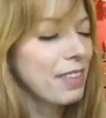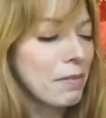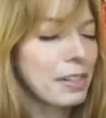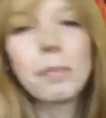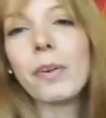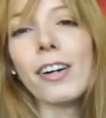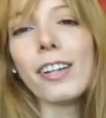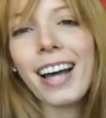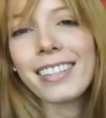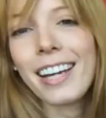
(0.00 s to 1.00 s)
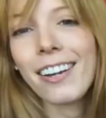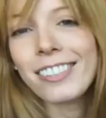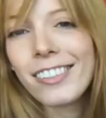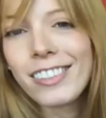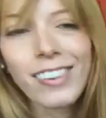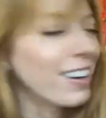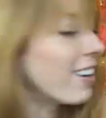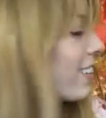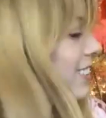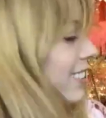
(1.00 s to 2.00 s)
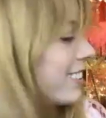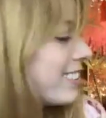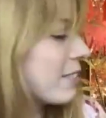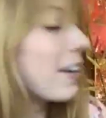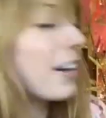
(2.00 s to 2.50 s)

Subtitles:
gonna put that down and show you all some